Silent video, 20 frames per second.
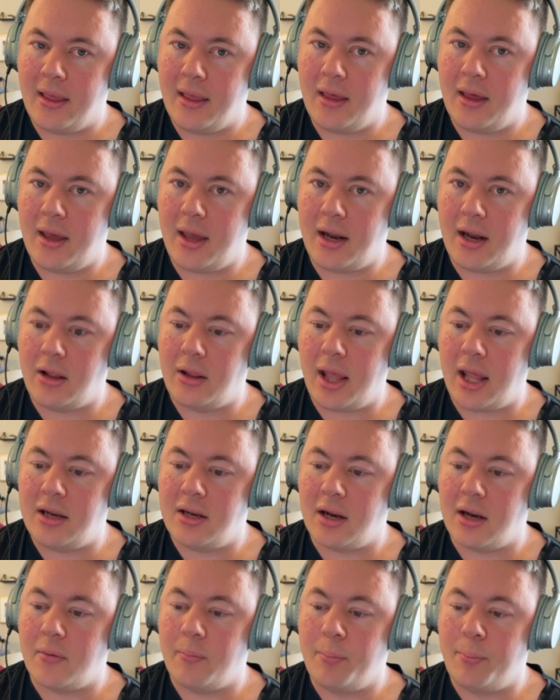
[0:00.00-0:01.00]
and I'll end
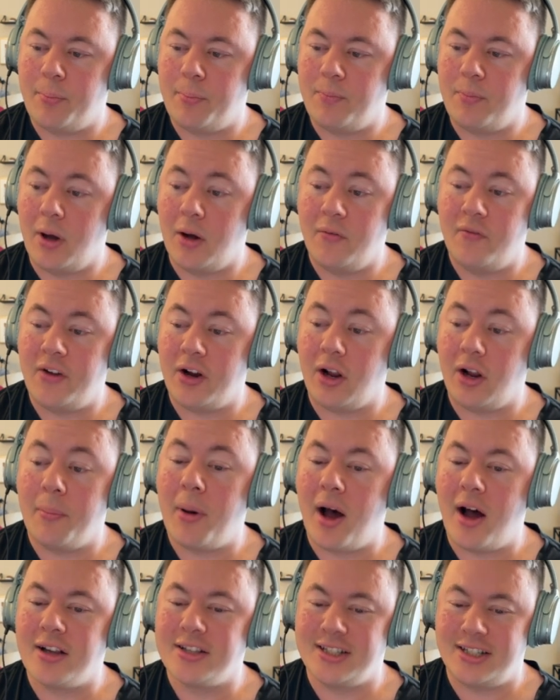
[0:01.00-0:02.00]
on a very
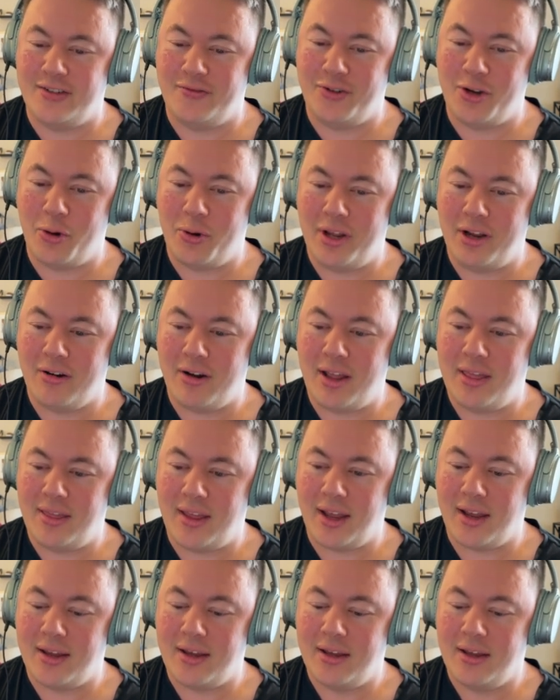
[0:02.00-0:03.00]
positive note here, I
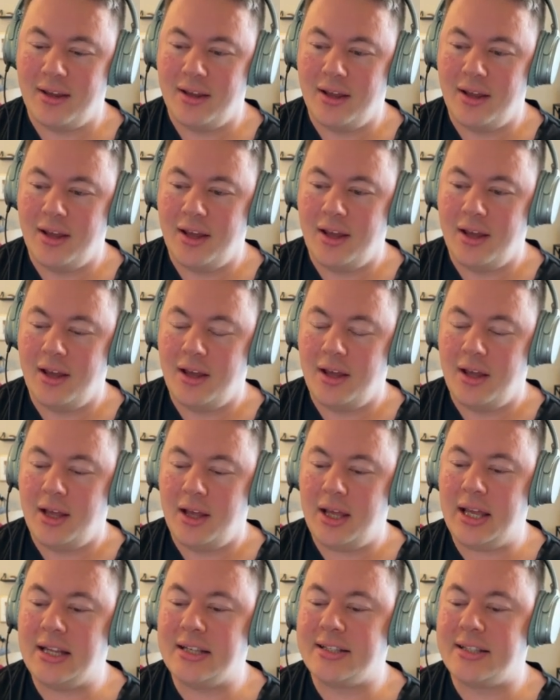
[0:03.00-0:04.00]
think,
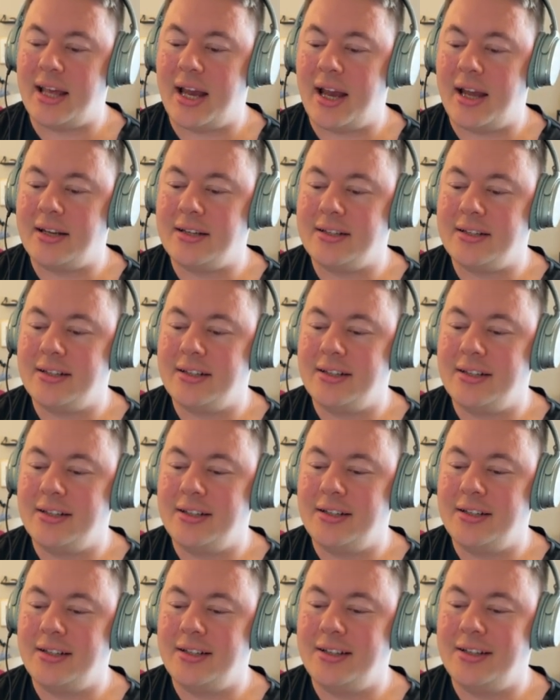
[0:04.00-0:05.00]
is that
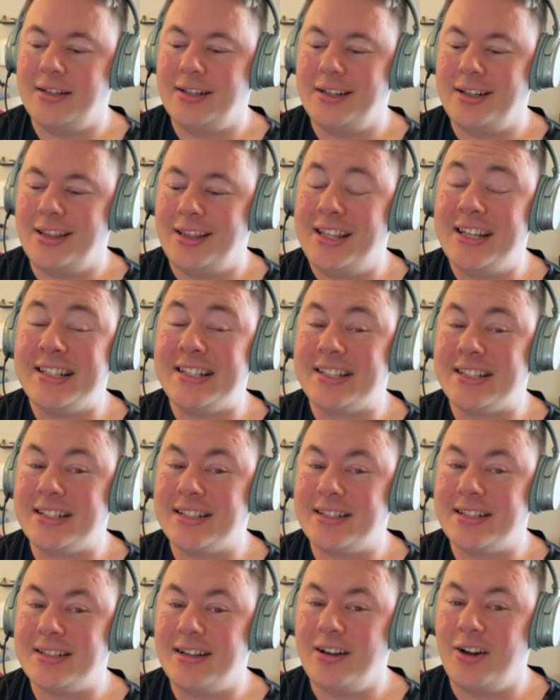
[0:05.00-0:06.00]

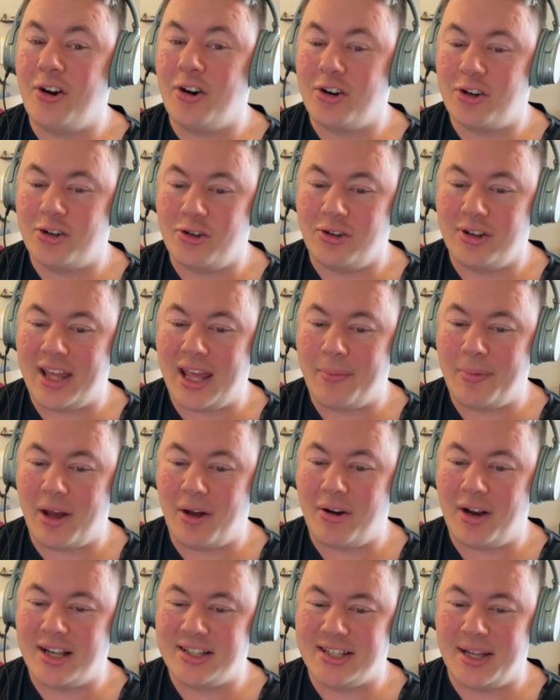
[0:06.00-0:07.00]
this article came
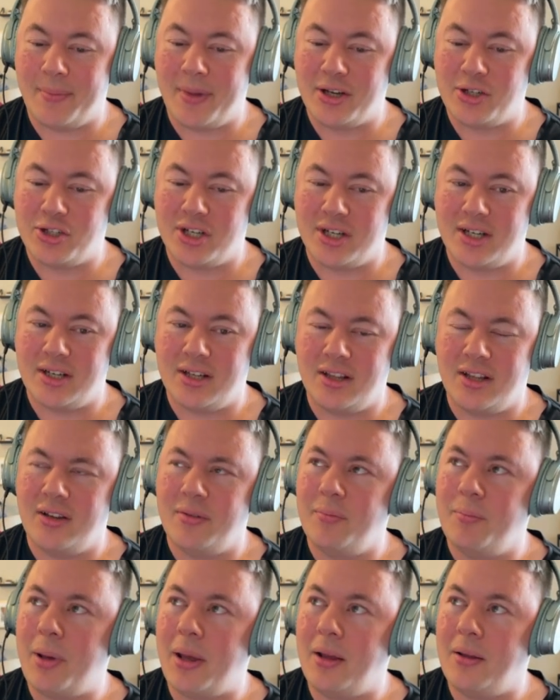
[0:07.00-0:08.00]
out, as I mentioned,
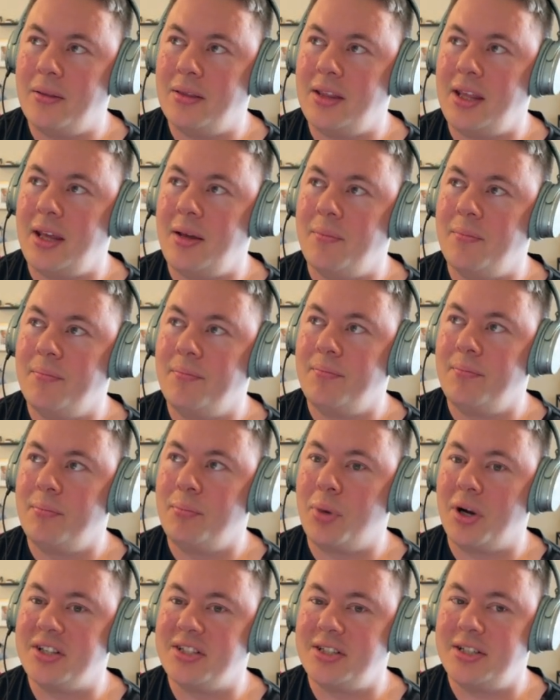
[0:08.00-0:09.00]
the
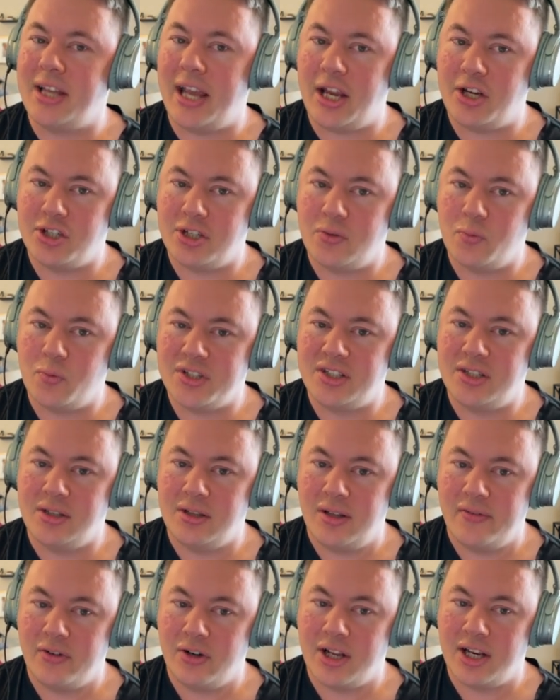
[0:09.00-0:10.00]
presentation was
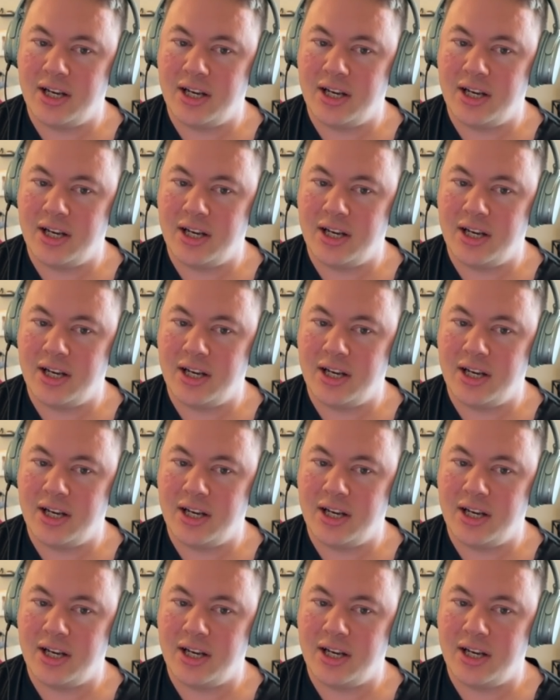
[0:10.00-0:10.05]
delivered in